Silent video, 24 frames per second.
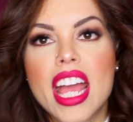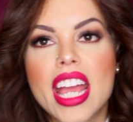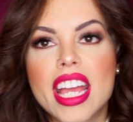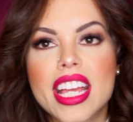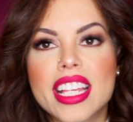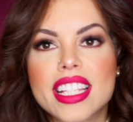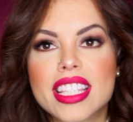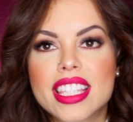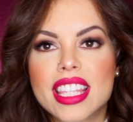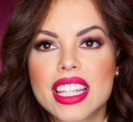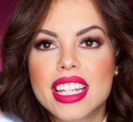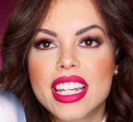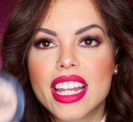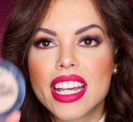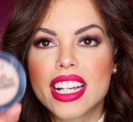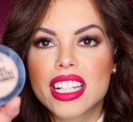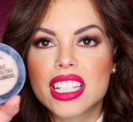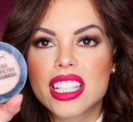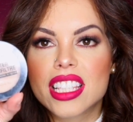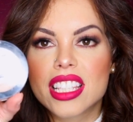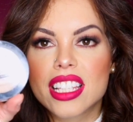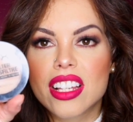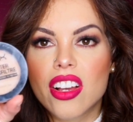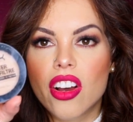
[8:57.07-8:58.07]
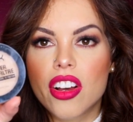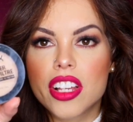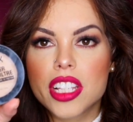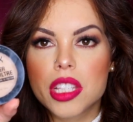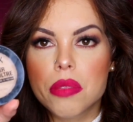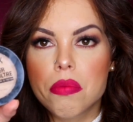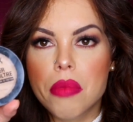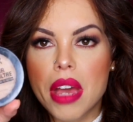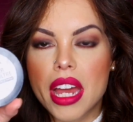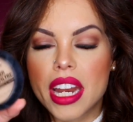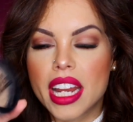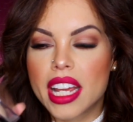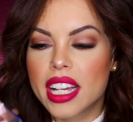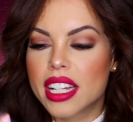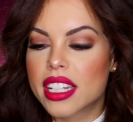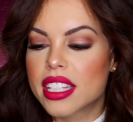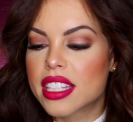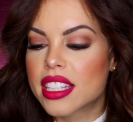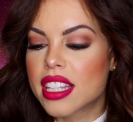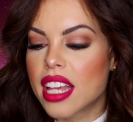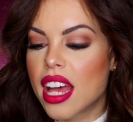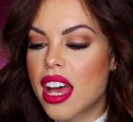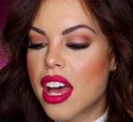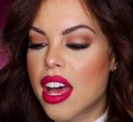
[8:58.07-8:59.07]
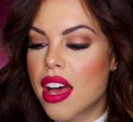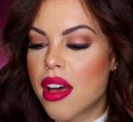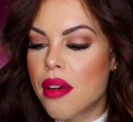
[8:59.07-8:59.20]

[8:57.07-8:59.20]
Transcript: is the NYX Cosmetics